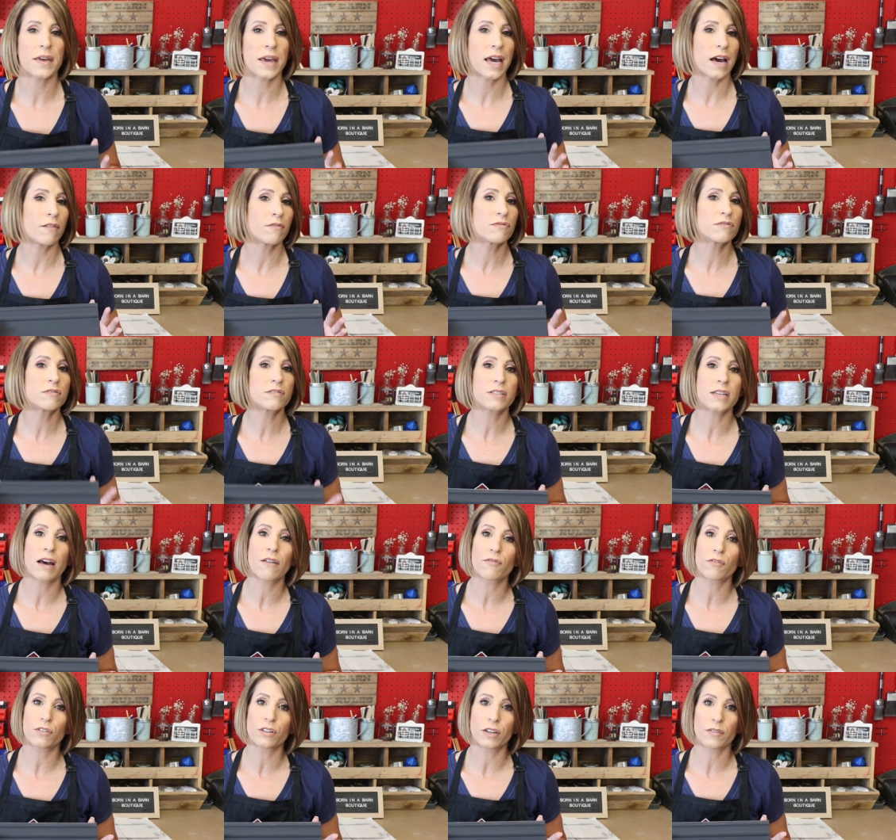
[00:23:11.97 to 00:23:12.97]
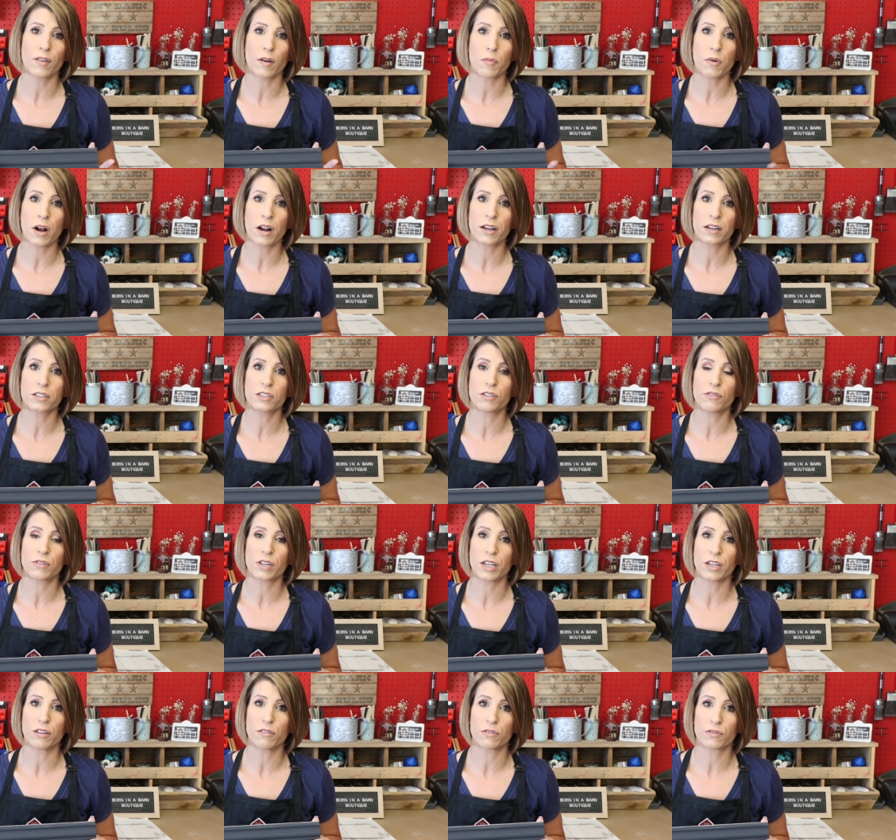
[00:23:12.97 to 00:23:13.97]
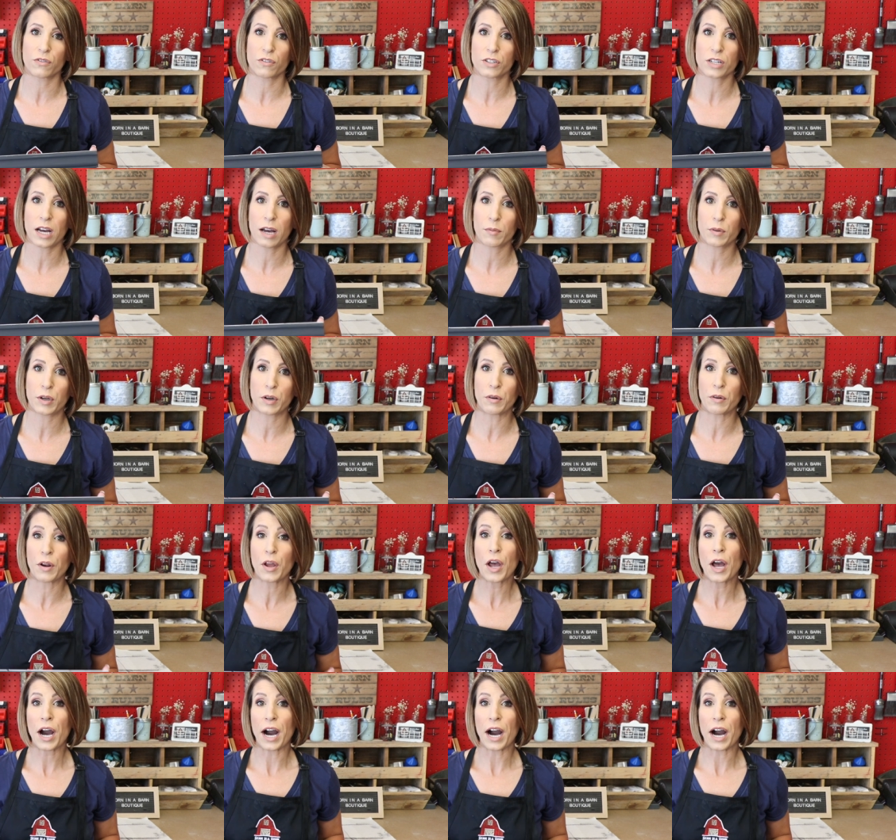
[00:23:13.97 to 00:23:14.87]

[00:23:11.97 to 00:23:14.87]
They have several different products you can use for top coat.